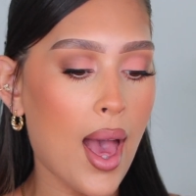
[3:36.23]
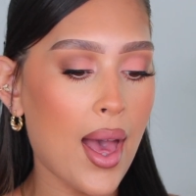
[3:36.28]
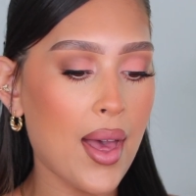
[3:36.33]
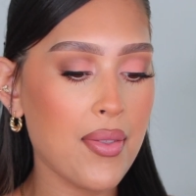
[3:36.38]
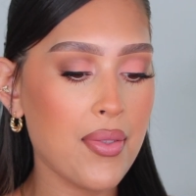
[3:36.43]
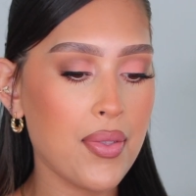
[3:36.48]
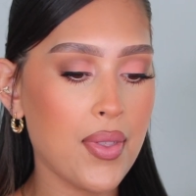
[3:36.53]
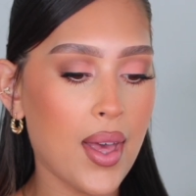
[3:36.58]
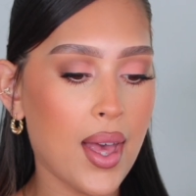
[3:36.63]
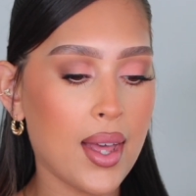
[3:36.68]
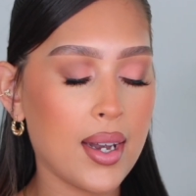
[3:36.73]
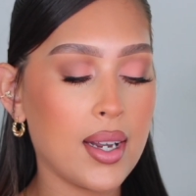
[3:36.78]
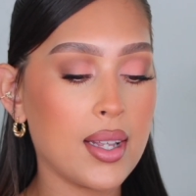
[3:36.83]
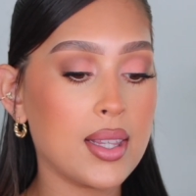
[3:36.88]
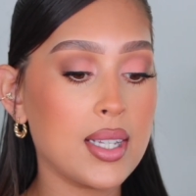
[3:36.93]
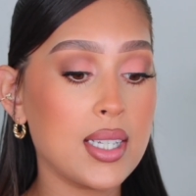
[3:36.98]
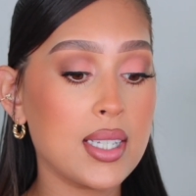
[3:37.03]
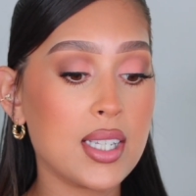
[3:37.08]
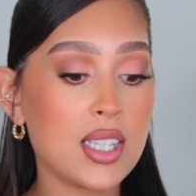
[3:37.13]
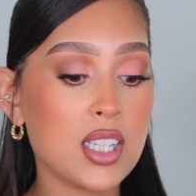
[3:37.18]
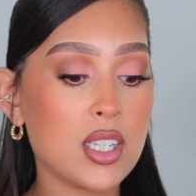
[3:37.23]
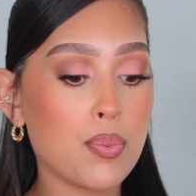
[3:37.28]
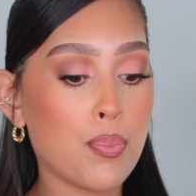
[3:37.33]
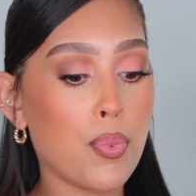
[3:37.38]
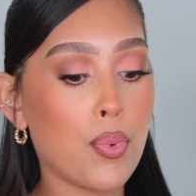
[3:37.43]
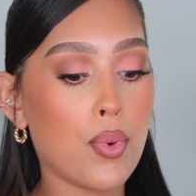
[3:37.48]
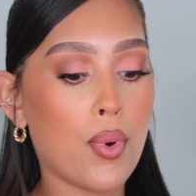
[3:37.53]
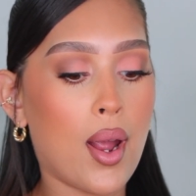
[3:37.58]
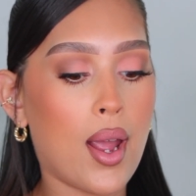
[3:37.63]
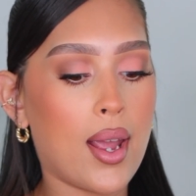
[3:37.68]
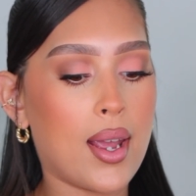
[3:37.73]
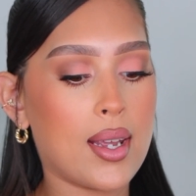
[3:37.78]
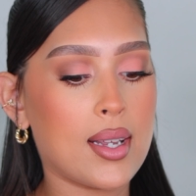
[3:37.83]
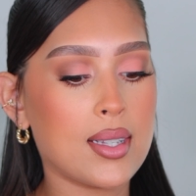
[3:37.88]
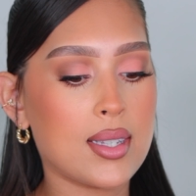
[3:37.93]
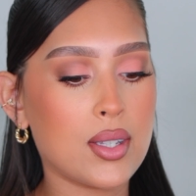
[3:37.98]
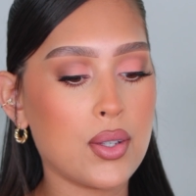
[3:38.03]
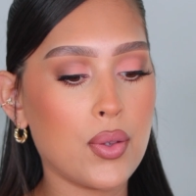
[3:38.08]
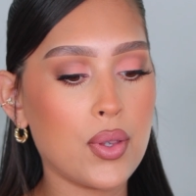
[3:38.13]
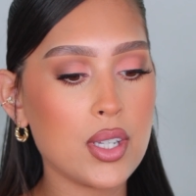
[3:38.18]
and then the
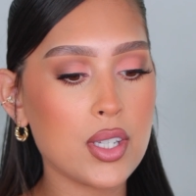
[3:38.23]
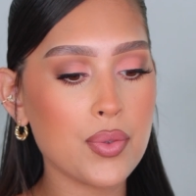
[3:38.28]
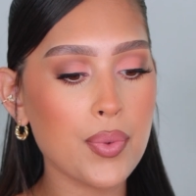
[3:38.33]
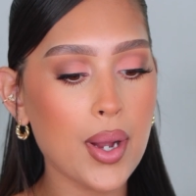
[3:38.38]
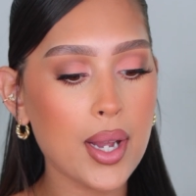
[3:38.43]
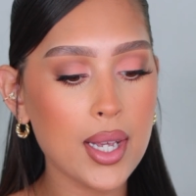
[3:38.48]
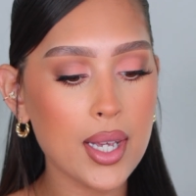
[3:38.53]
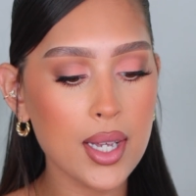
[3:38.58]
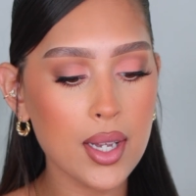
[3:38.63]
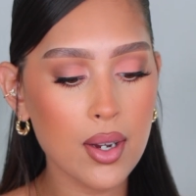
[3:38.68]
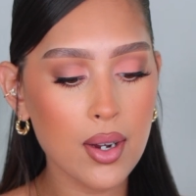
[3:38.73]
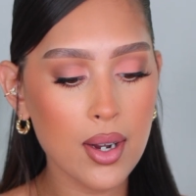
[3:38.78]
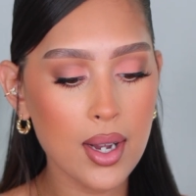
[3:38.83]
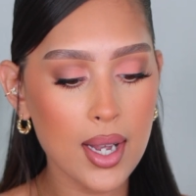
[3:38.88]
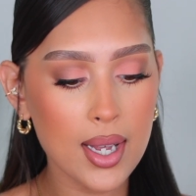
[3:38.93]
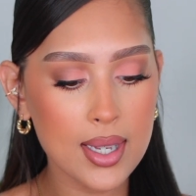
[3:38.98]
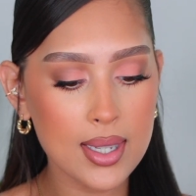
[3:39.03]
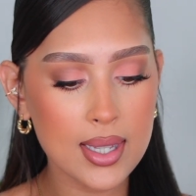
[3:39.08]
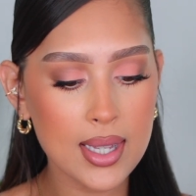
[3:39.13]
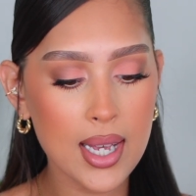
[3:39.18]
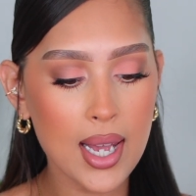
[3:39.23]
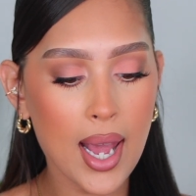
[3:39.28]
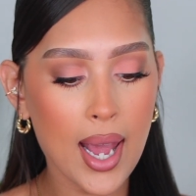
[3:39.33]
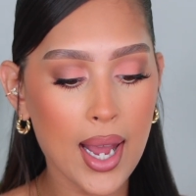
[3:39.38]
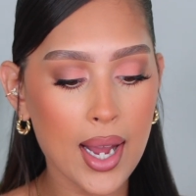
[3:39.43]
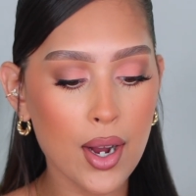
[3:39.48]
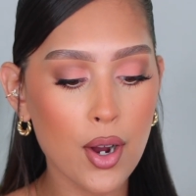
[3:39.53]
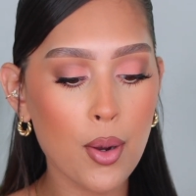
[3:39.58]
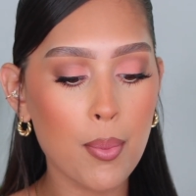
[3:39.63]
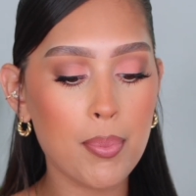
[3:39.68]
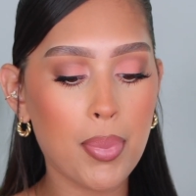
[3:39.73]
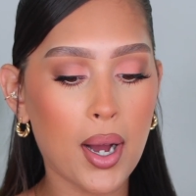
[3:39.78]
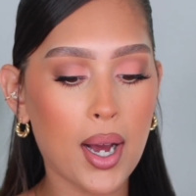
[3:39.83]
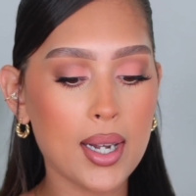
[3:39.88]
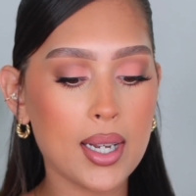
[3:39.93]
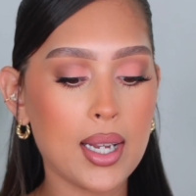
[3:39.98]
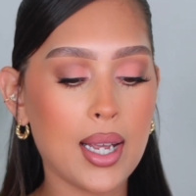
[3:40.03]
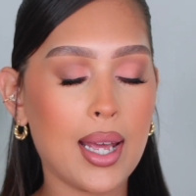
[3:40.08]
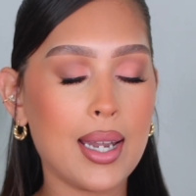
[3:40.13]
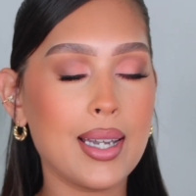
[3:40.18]
spray so this right here is the hair
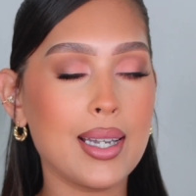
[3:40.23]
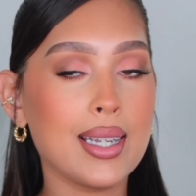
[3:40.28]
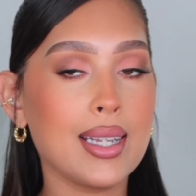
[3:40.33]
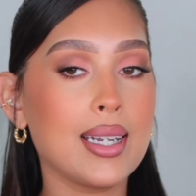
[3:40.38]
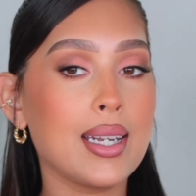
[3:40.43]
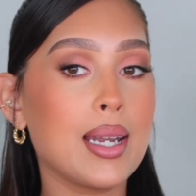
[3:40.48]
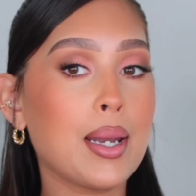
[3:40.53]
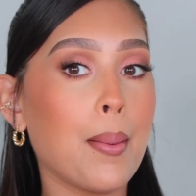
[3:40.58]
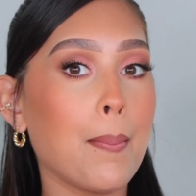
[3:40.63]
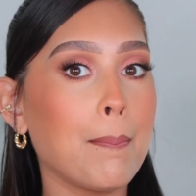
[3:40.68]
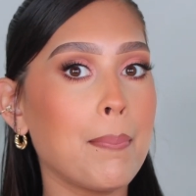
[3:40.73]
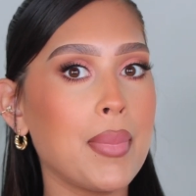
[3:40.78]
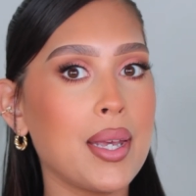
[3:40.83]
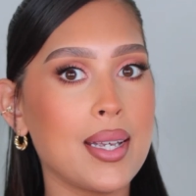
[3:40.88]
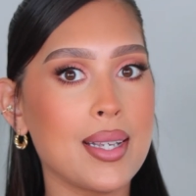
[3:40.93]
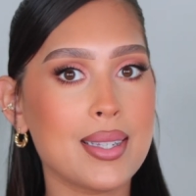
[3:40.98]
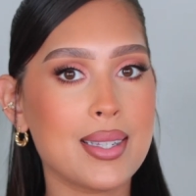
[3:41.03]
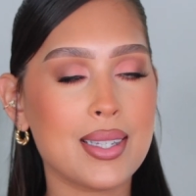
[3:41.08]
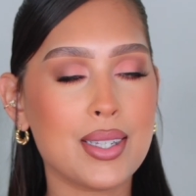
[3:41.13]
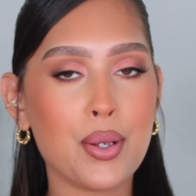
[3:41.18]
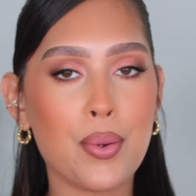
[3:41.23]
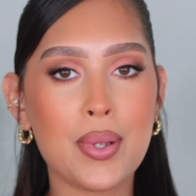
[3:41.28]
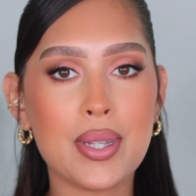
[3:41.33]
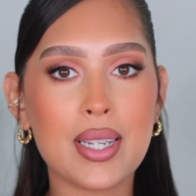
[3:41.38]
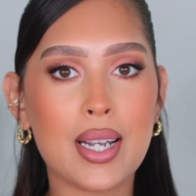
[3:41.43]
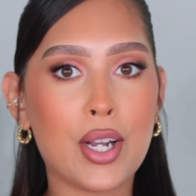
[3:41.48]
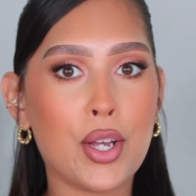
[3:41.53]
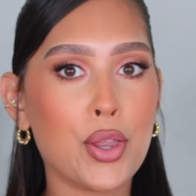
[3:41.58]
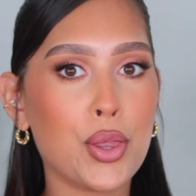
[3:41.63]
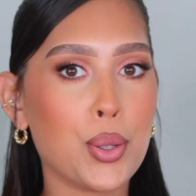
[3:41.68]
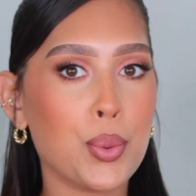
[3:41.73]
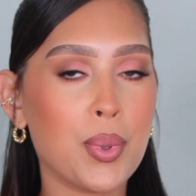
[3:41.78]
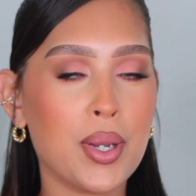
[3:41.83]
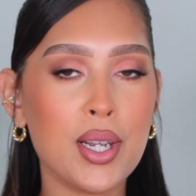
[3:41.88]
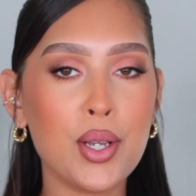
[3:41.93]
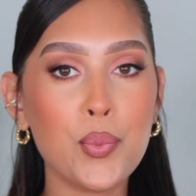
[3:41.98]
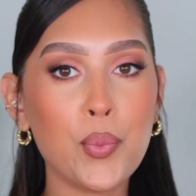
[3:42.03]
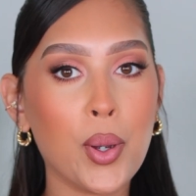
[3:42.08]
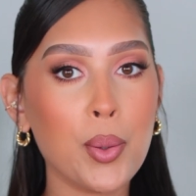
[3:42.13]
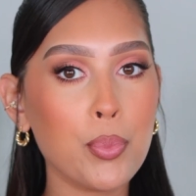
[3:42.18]
body and linen mist so it's like a
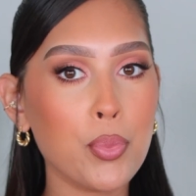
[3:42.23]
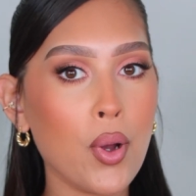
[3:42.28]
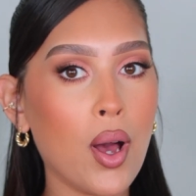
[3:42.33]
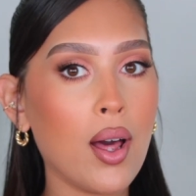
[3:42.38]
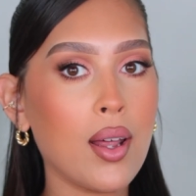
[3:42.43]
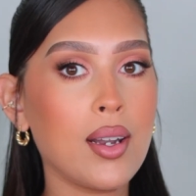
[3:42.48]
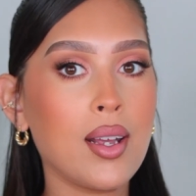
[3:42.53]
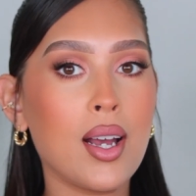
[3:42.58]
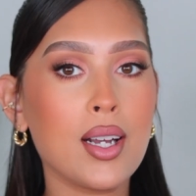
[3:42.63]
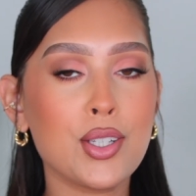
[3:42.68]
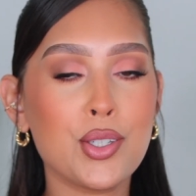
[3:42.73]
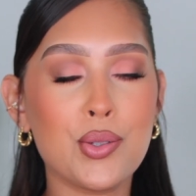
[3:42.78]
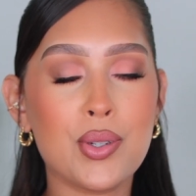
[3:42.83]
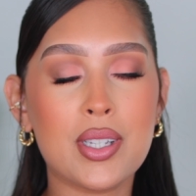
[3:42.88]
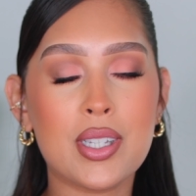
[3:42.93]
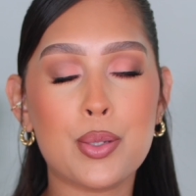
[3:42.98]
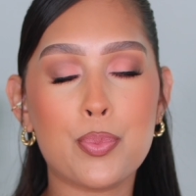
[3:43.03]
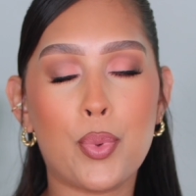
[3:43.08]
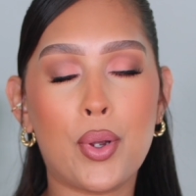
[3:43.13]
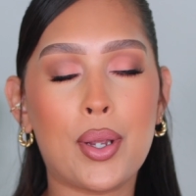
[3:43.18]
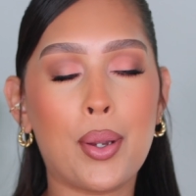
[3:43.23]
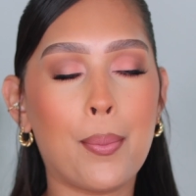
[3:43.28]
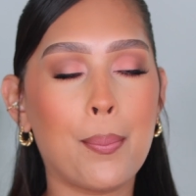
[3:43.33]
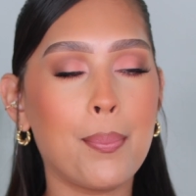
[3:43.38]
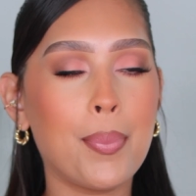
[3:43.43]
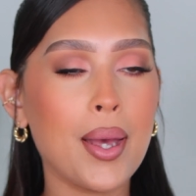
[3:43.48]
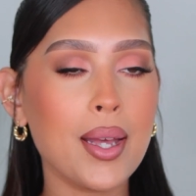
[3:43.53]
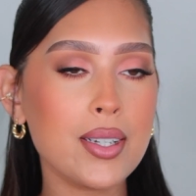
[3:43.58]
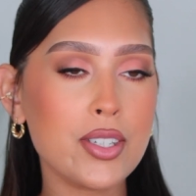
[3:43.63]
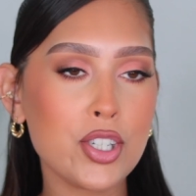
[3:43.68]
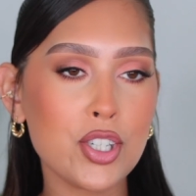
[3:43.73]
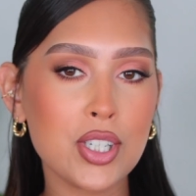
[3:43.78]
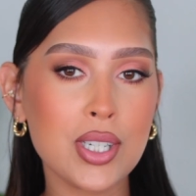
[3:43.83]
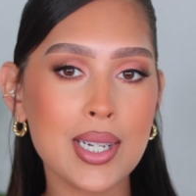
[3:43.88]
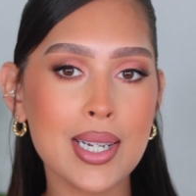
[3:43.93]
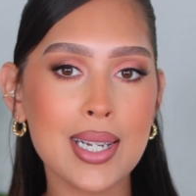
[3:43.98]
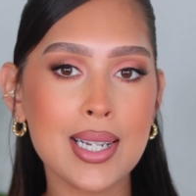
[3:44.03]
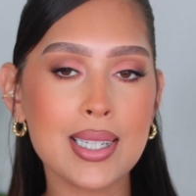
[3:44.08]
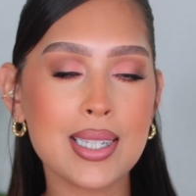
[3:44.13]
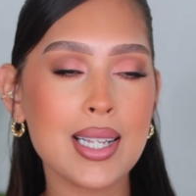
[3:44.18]
three-in-one product you can spray your bed
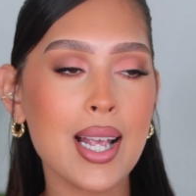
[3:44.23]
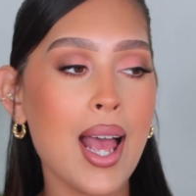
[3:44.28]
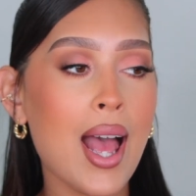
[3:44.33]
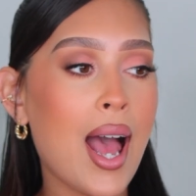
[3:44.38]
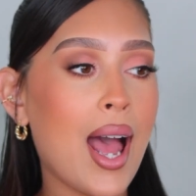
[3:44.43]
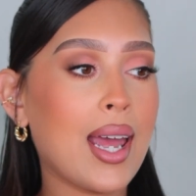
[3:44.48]
sheets